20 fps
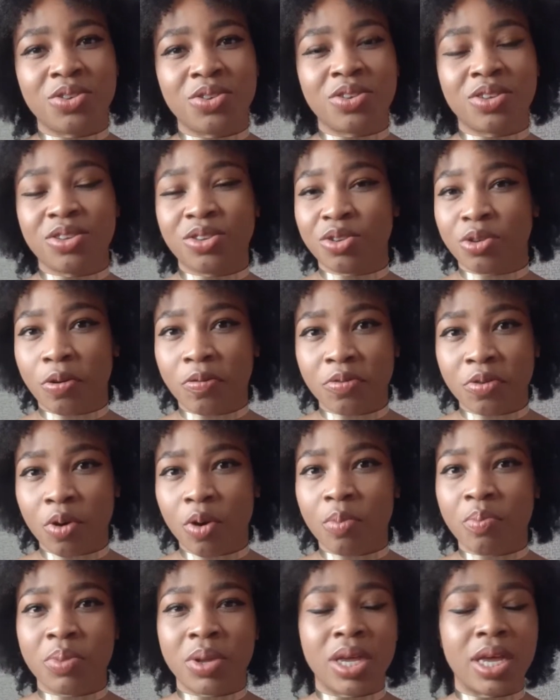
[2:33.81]
using soft
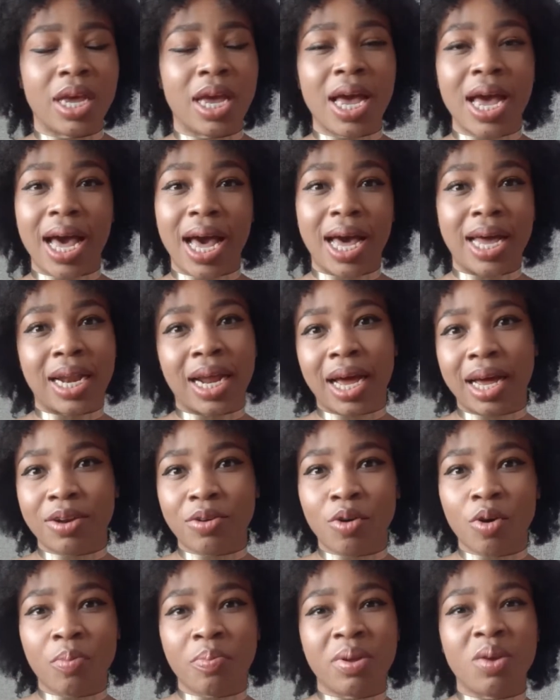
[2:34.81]
copy and hard
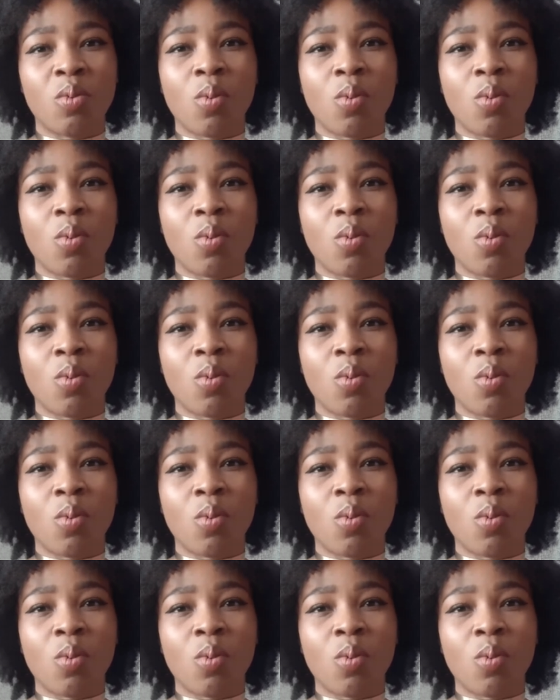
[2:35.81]
copy,